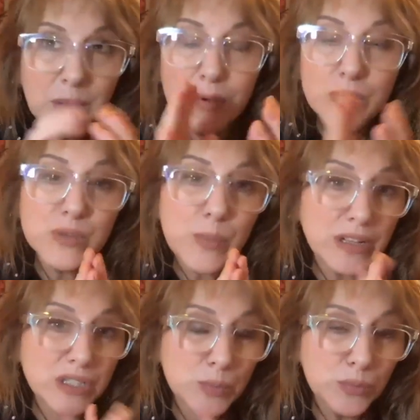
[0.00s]
be
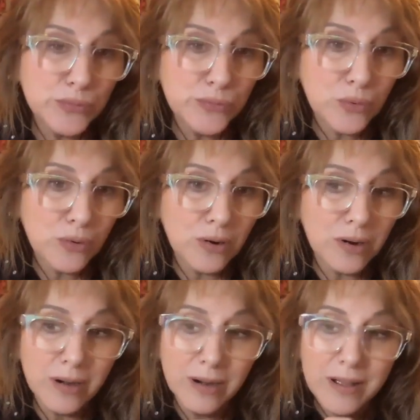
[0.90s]
responsible
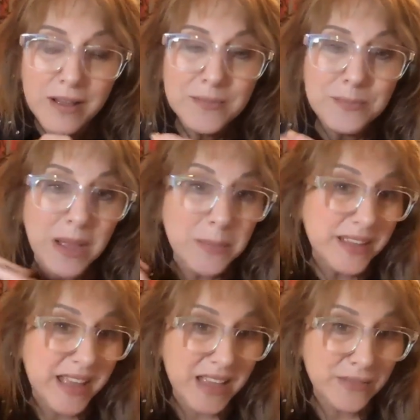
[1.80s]
for my
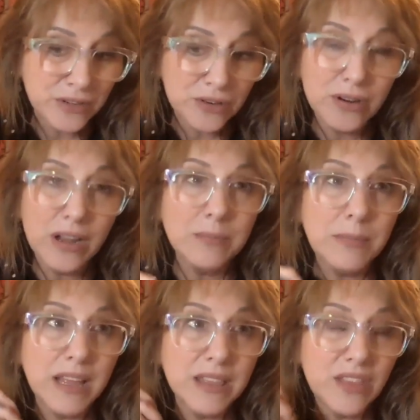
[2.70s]
behavior and
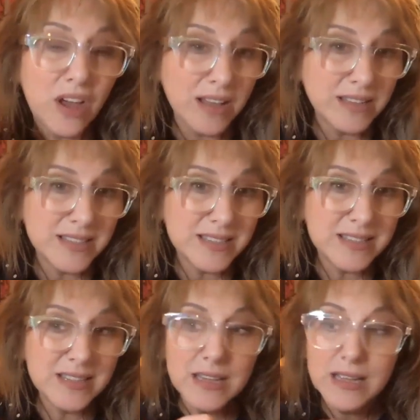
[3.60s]
my
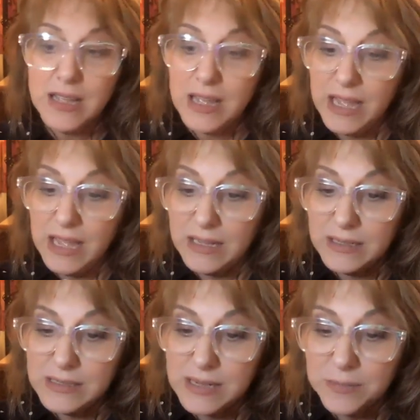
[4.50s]
thoughts. And